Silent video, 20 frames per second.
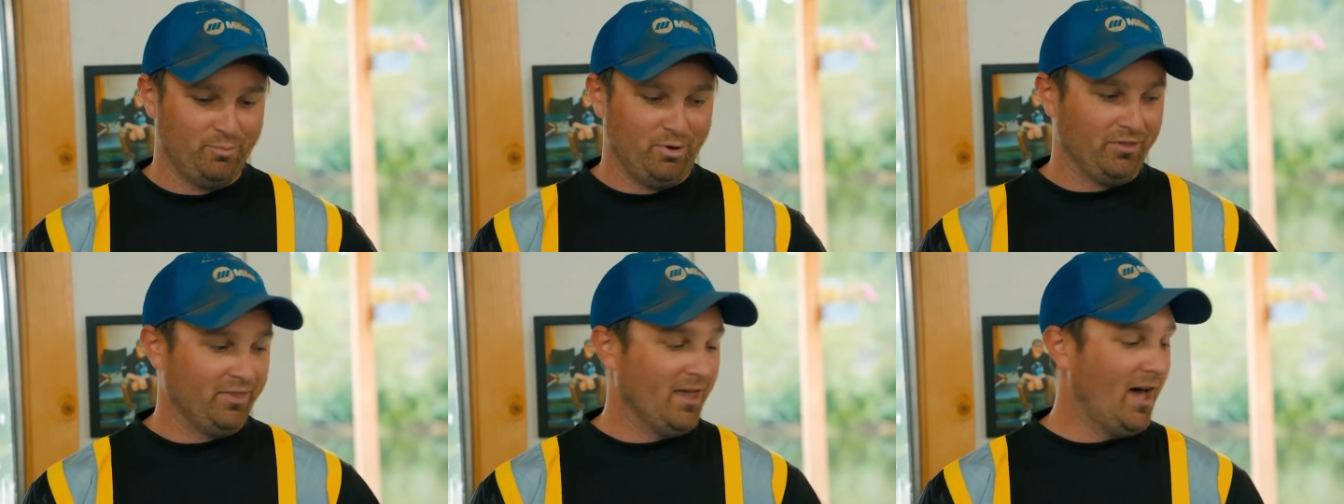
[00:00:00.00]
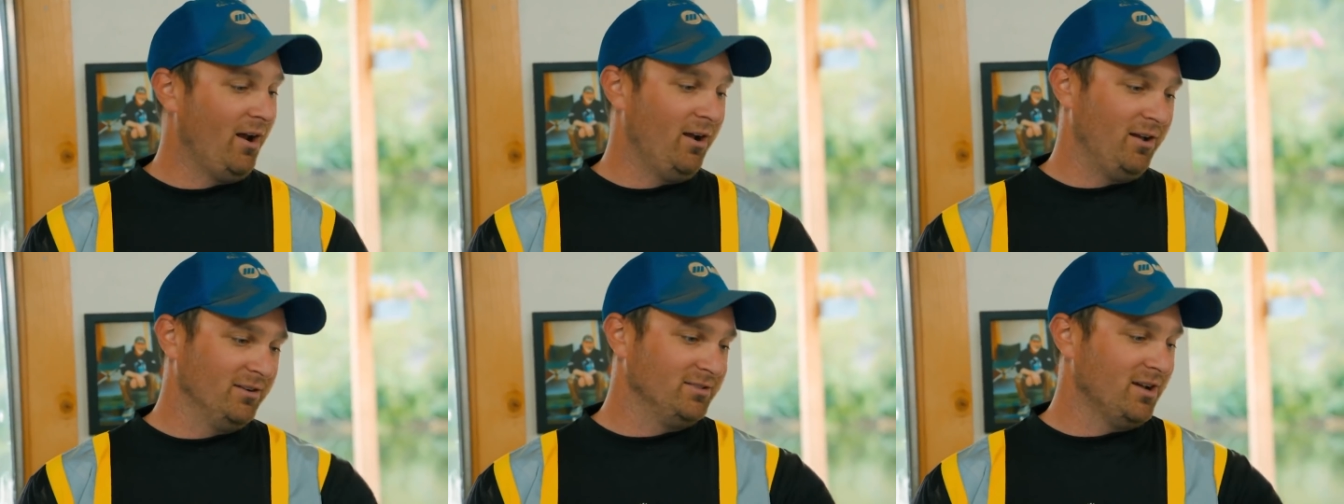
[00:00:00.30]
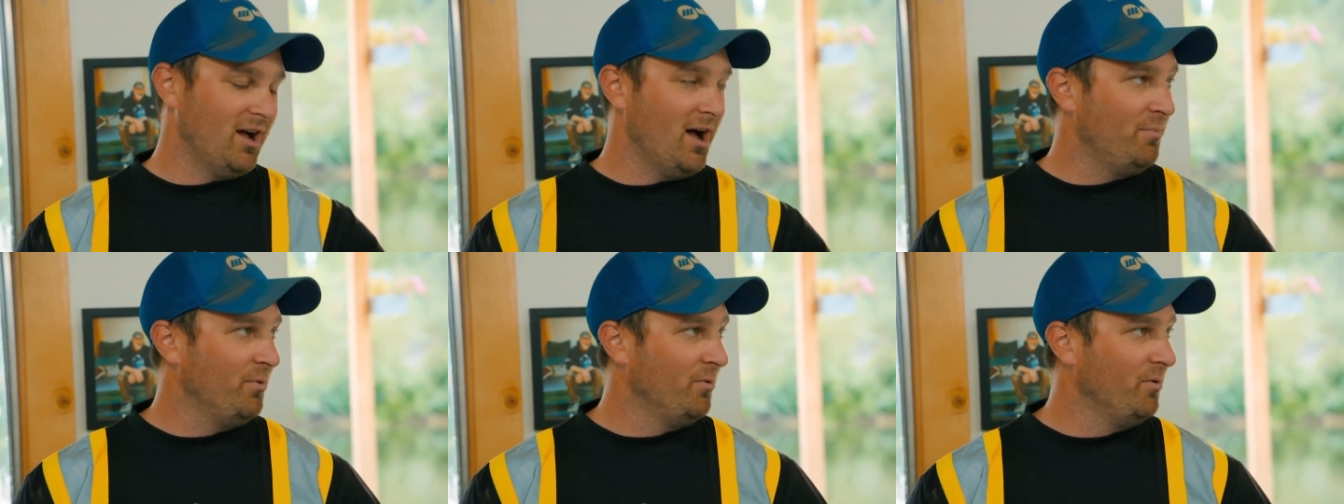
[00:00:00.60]
Put that on
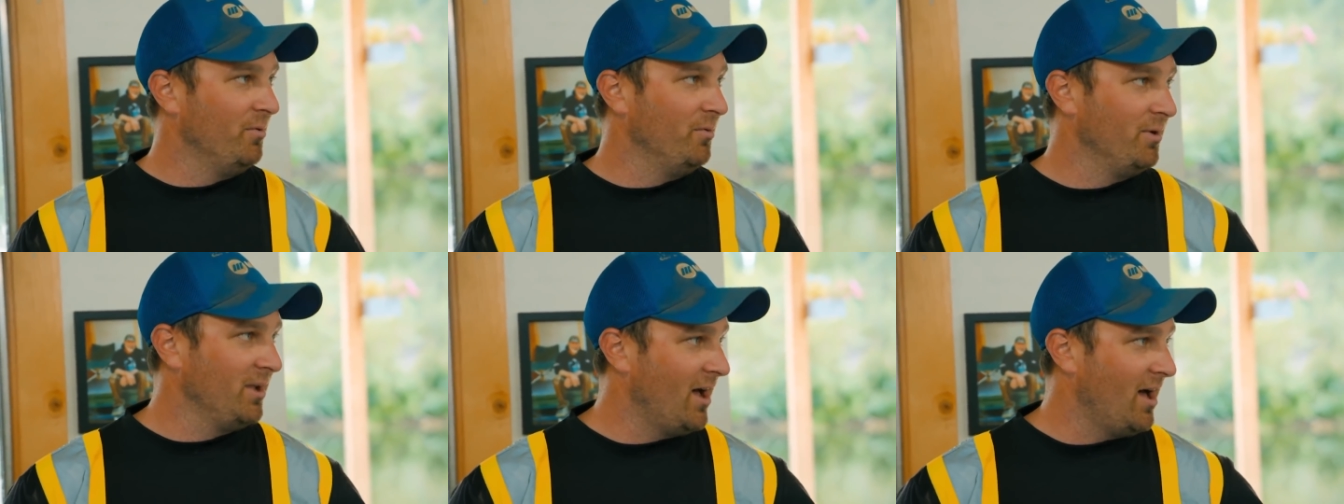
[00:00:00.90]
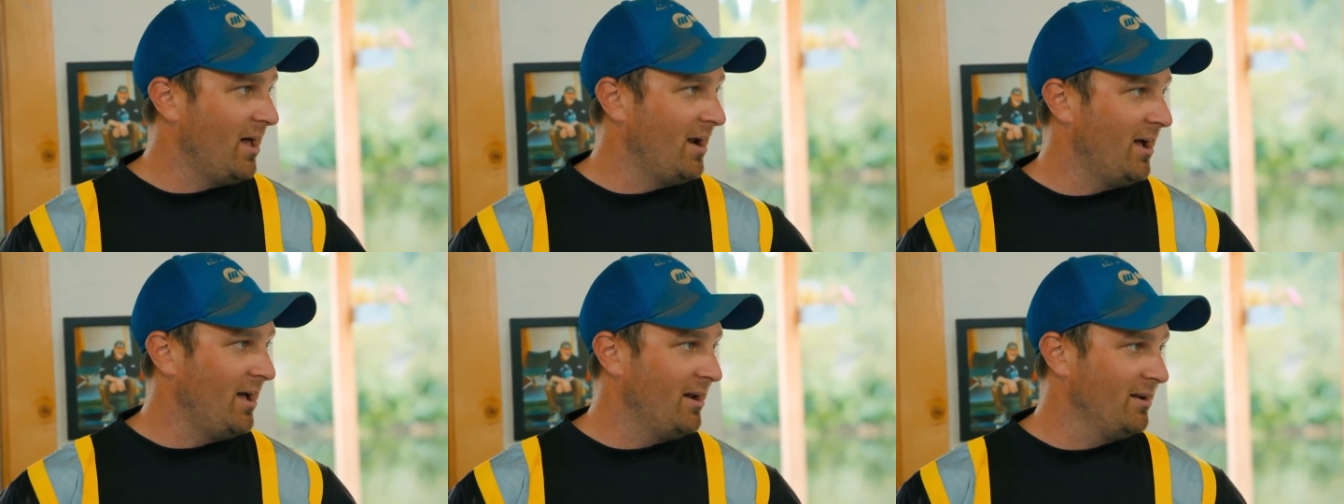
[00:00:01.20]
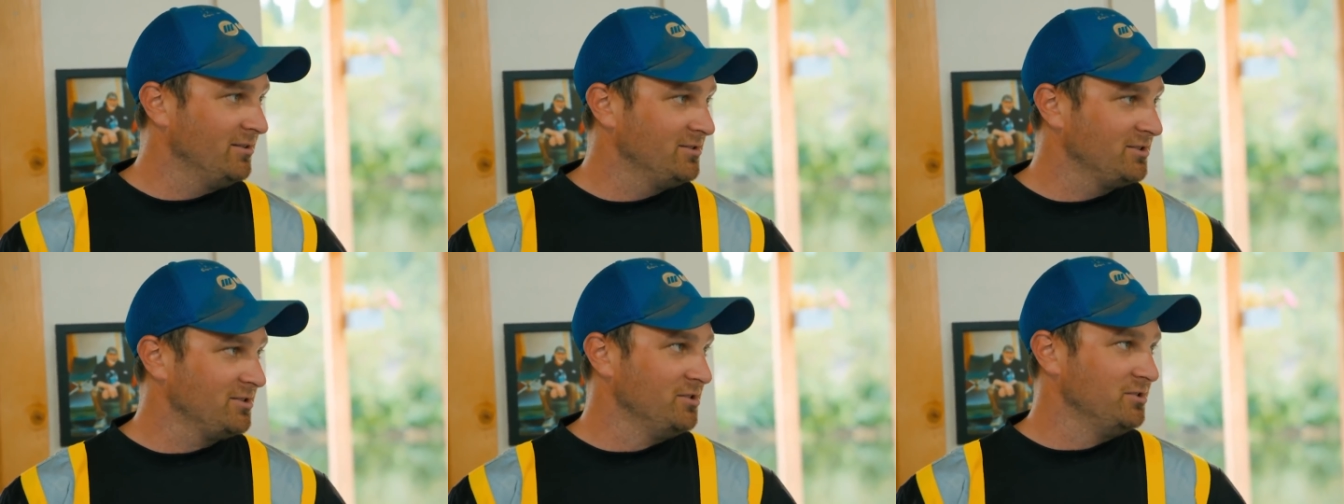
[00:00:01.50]
top of what we got
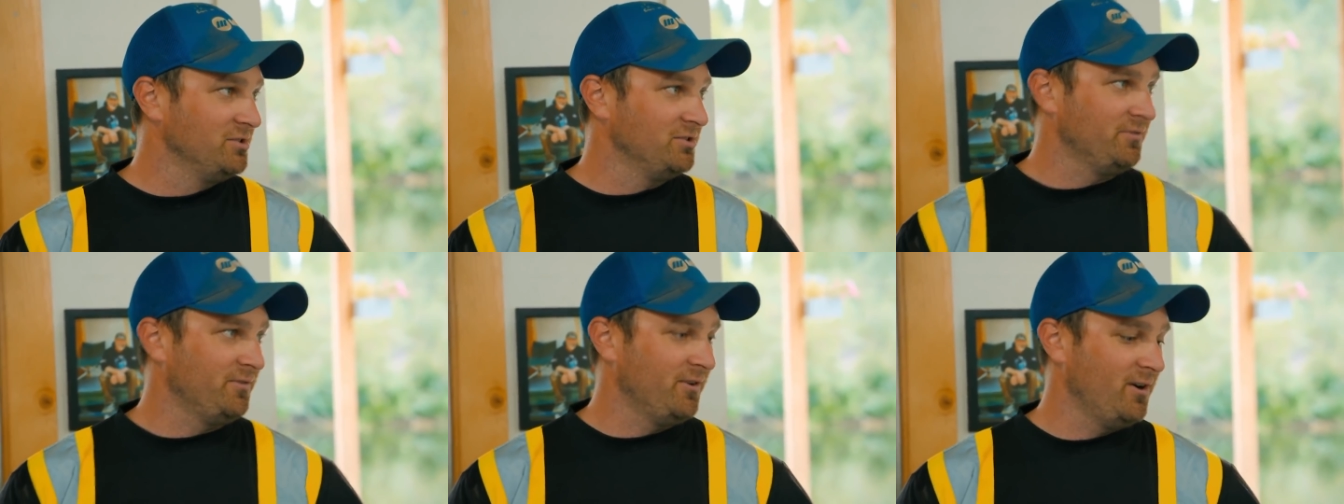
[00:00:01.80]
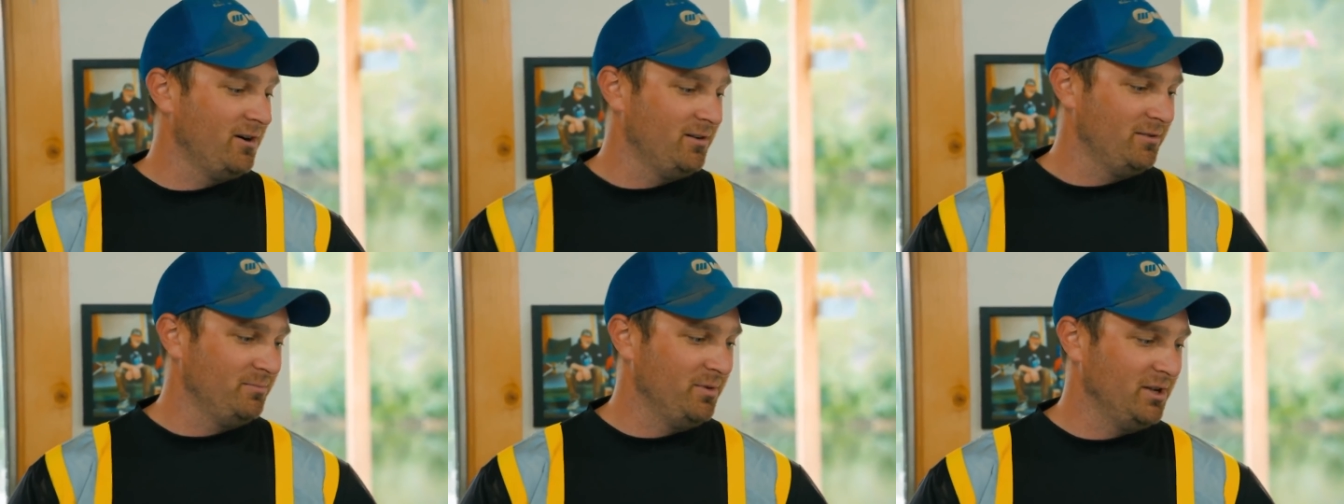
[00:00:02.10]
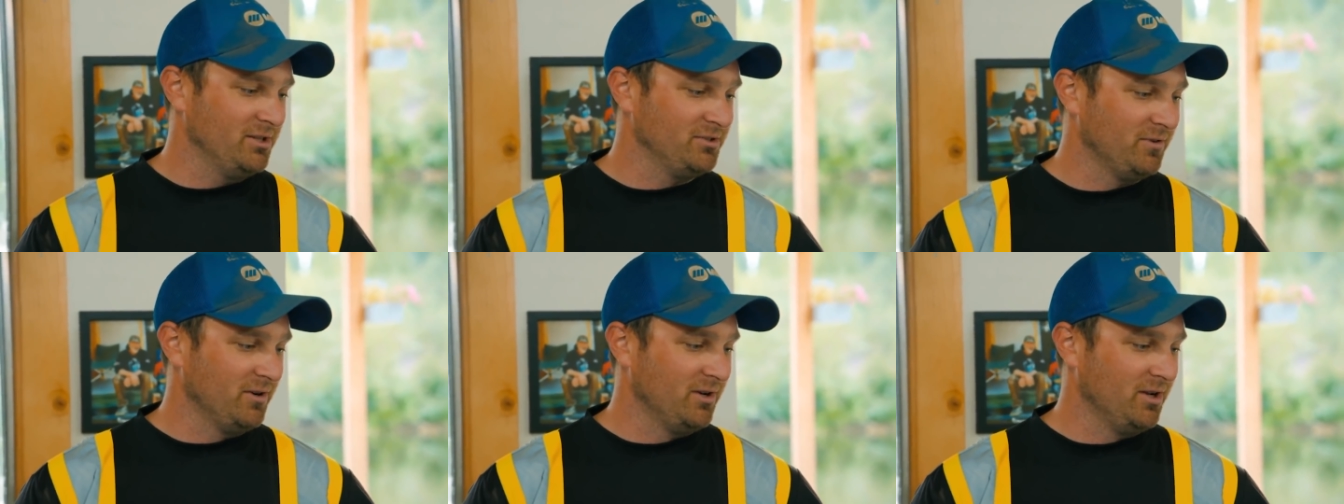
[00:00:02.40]
out of Sluicifer, it
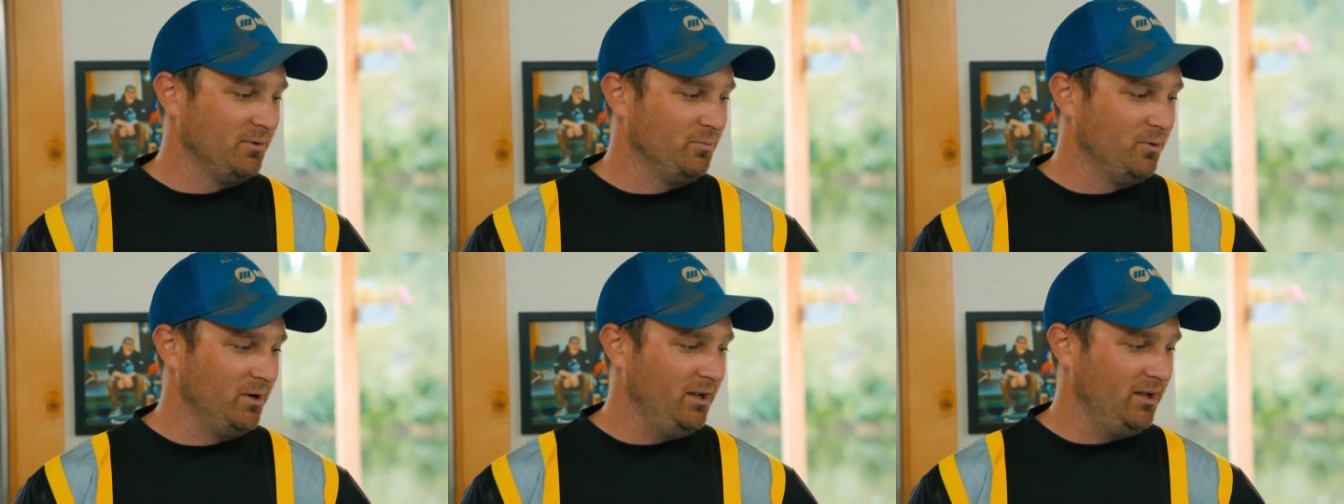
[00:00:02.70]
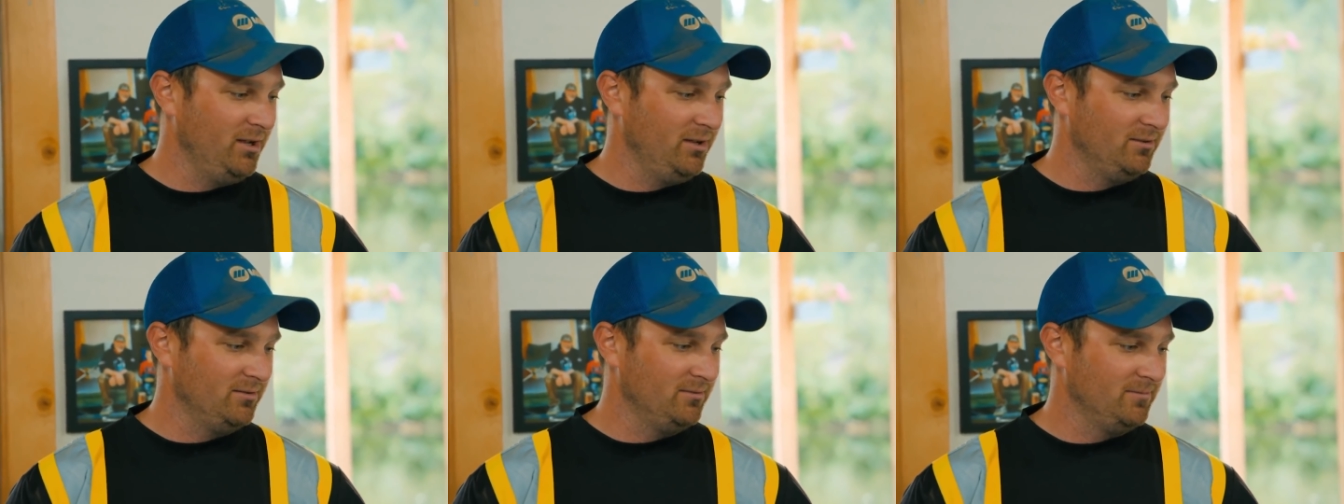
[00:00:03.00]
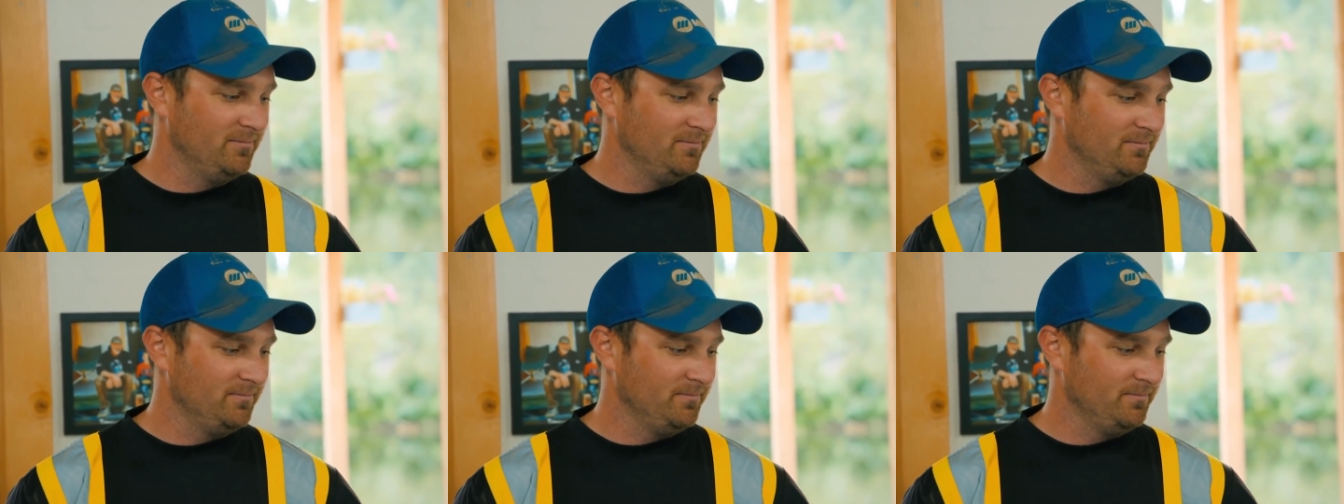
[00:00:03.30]
makes for a good week. It
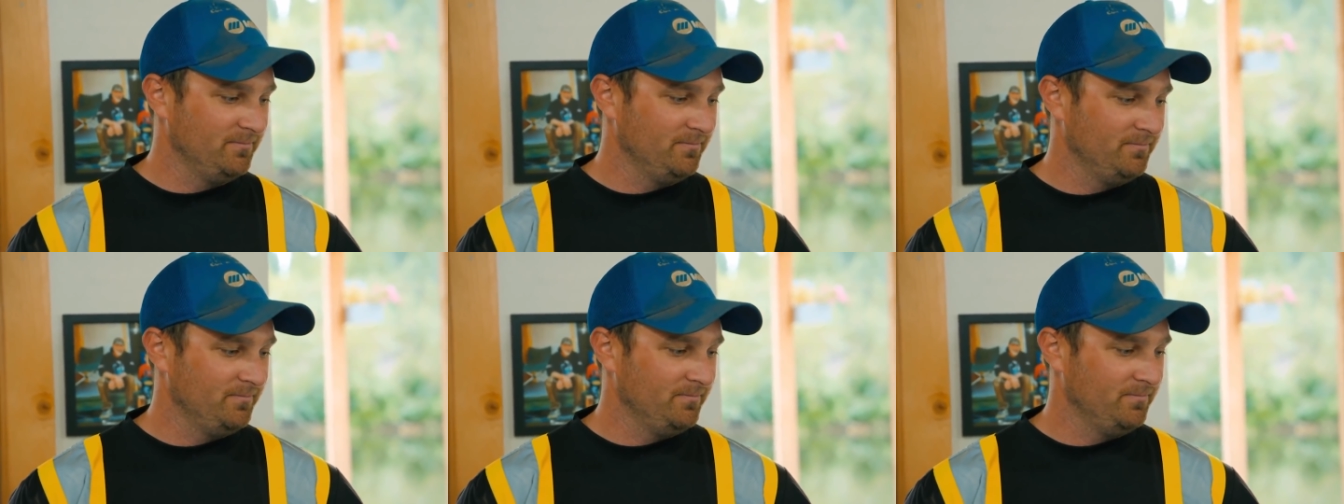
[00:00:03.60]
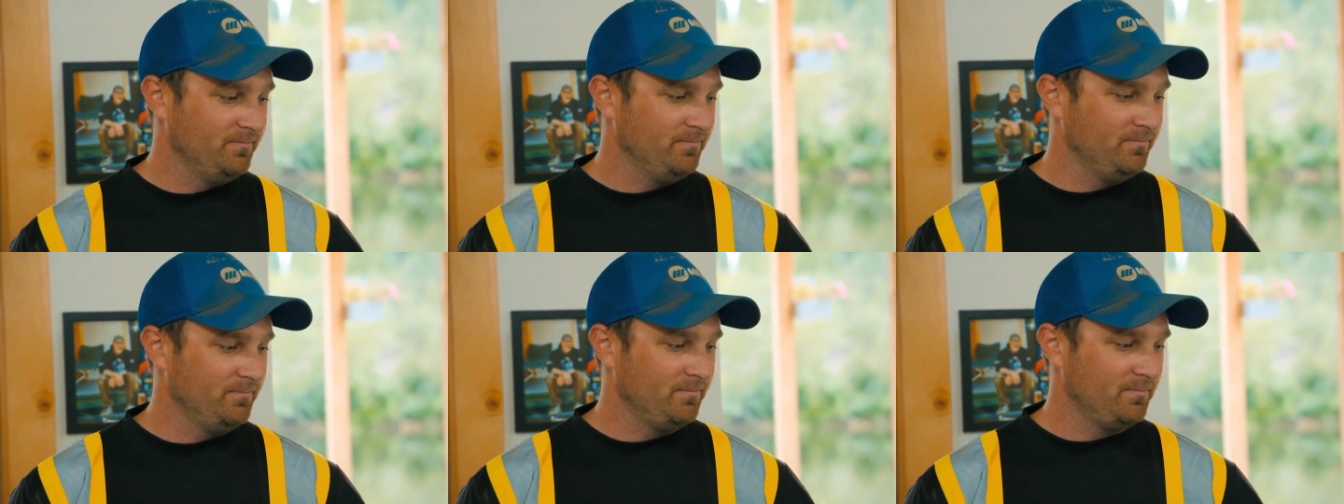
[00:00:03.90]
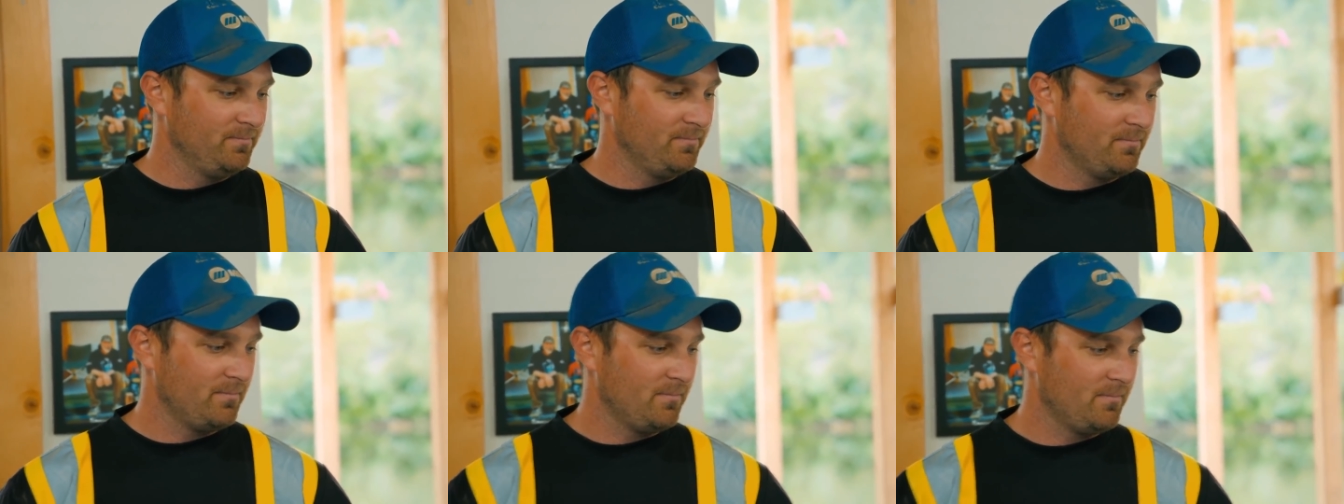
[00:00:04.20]
does, really good week.